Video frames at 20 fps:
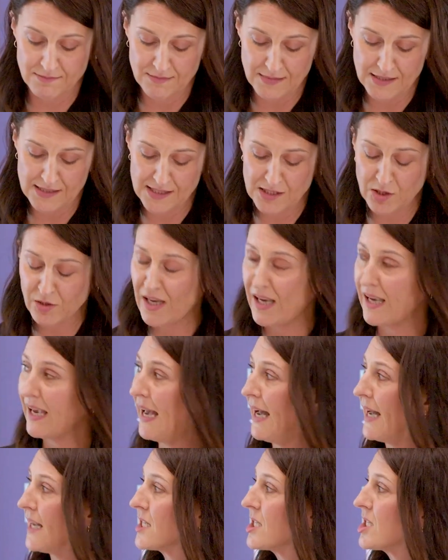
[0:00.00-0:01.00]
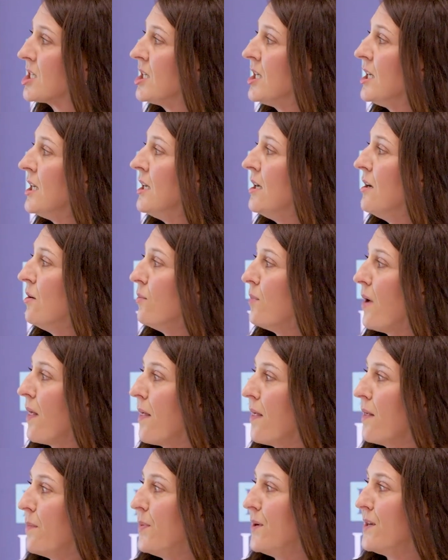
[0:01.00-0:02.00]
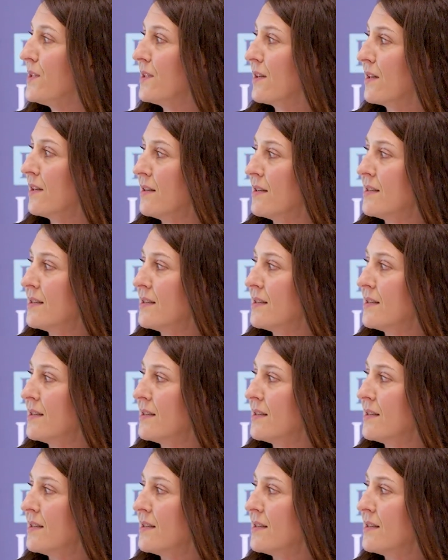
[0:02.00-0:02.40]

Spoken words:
It's looking at whether the person can